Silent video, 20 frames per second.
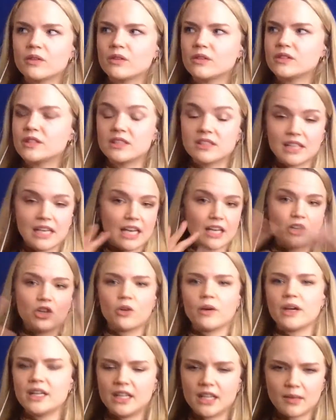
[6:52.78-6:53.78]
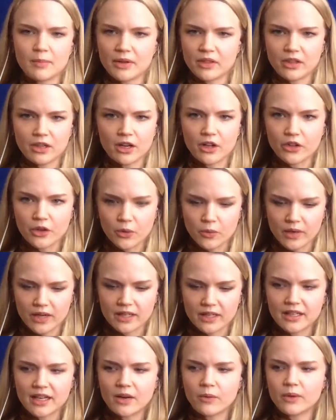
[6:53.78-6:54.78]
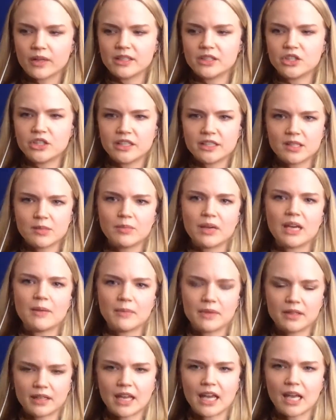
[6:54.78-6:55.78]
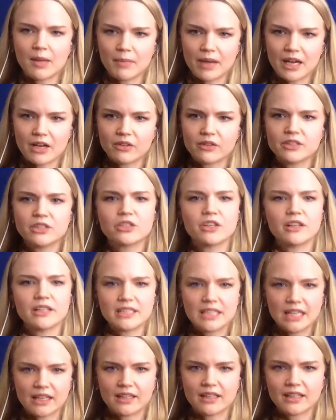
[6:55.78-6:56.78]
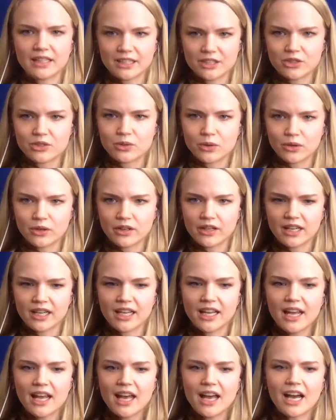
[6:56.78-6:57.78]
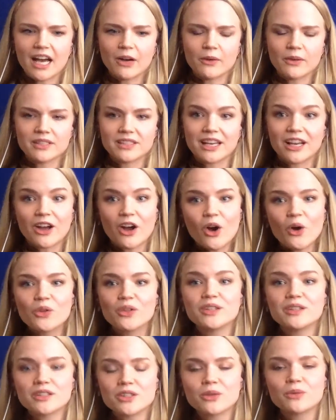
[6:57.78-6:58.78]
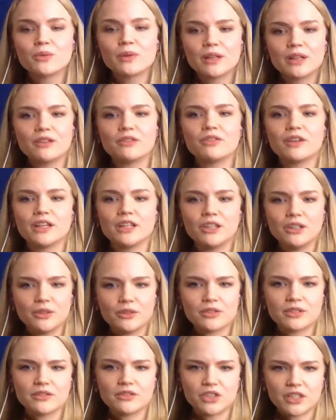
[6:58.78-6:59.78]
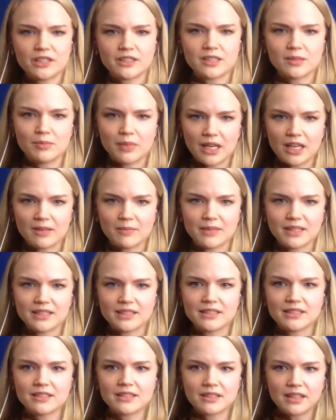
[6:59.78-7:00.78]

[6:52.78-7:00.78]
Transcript: since I had no idea about the other one, when Jason Bateman came out and started telling that story, I was like, oh, this is a really fun use of Jason Bateman's